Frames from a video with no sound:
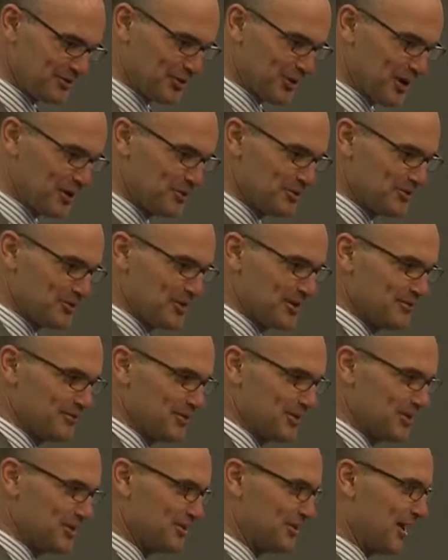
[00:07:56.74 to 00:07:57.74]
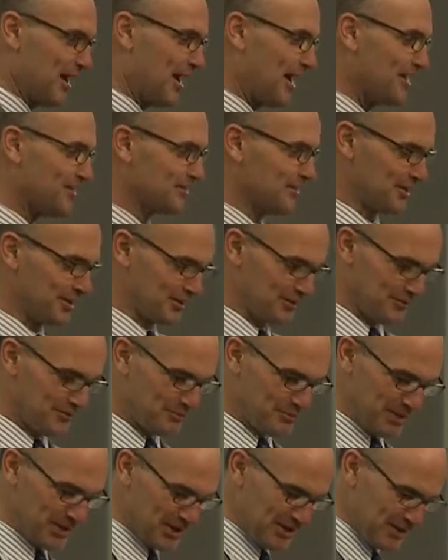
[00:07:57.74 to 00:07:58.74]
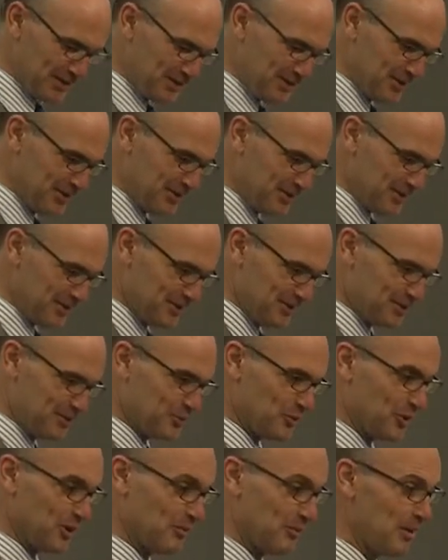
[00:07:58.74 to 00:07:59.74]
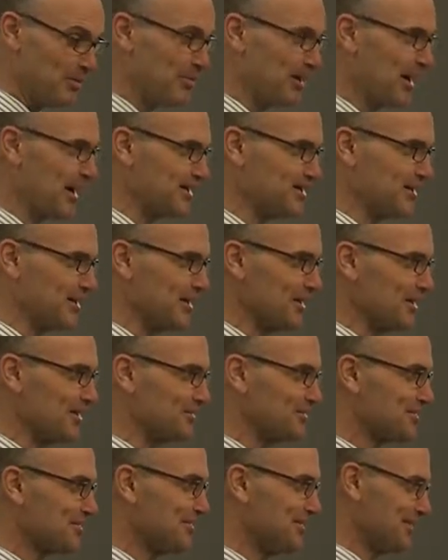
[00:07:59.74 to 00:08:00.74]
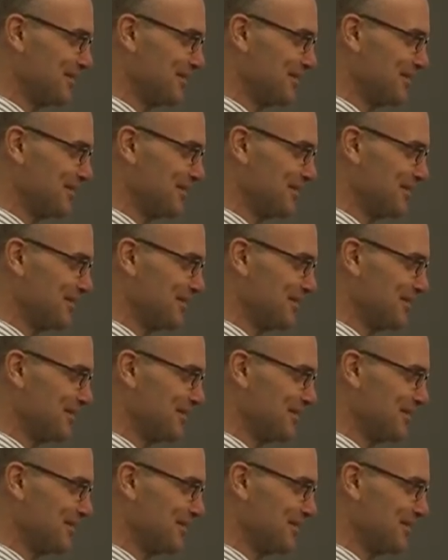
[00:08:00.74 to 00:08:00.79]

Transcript: So I was given the task of being the warm-up act, I guess.